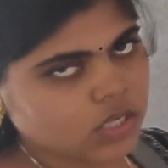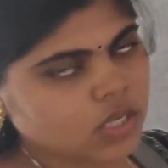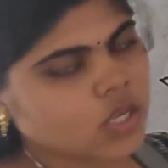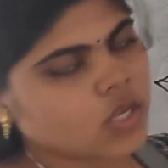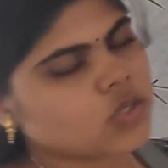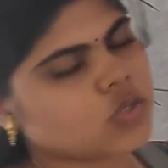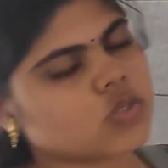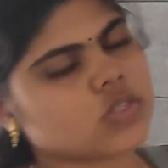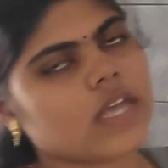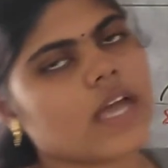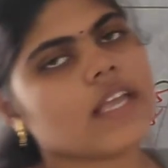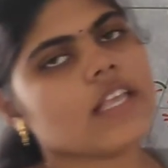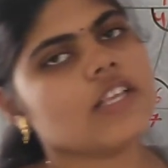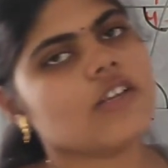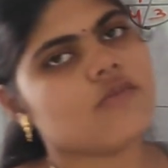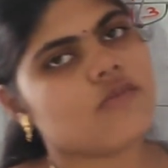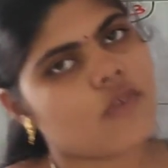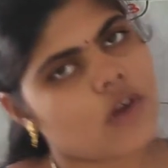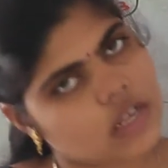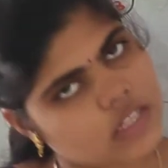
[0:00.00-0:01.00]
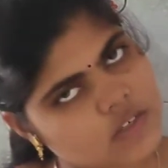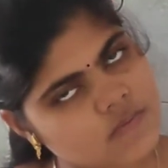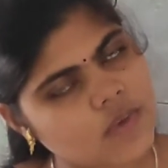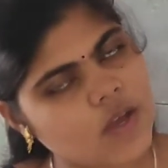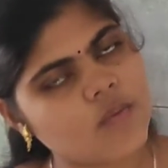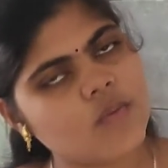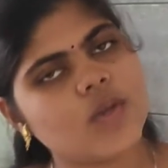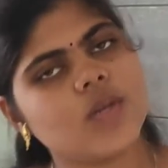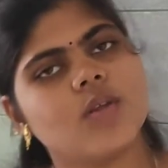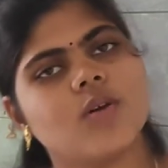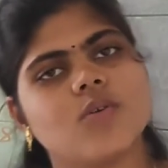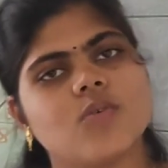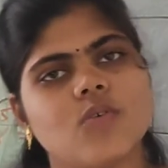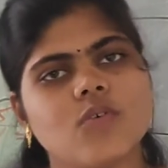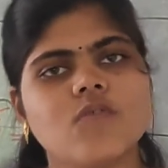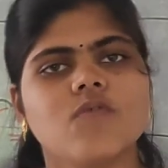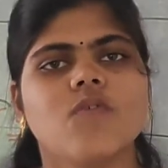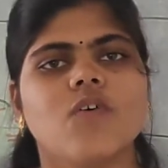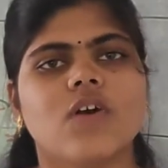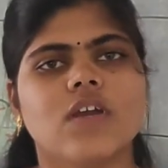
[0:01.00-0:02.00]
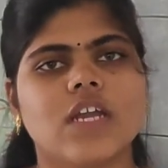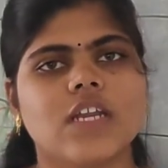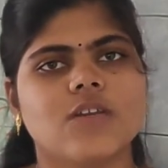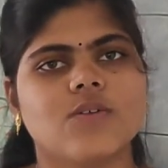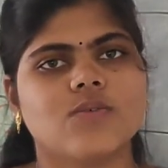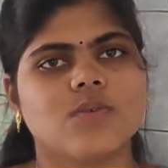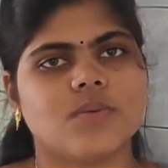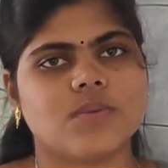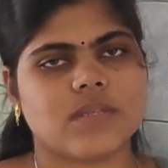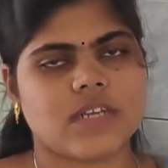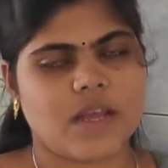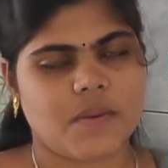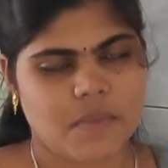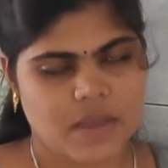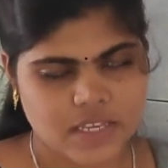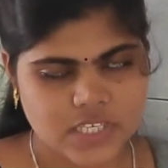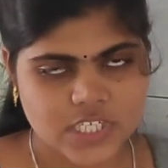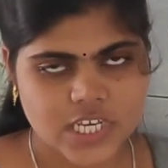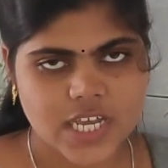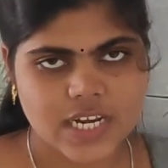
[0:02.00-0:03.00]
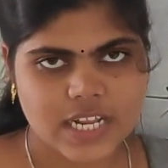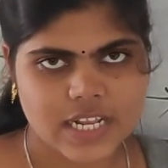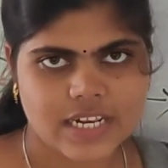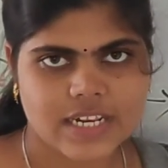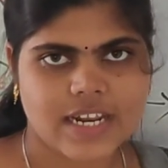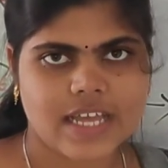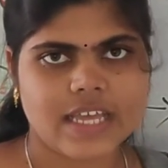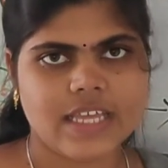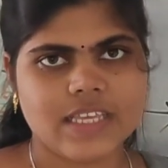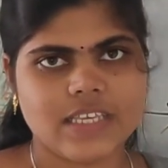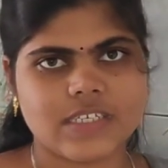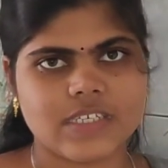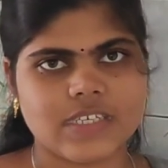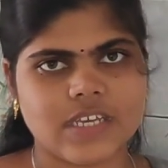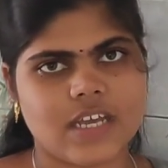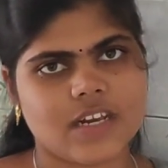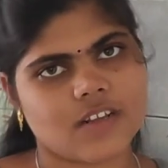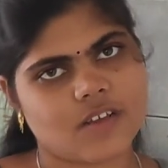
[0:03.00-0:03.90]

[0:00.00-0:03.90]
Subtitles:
So thank you for watching my video. Don't forget to subscribe my channel, like, share,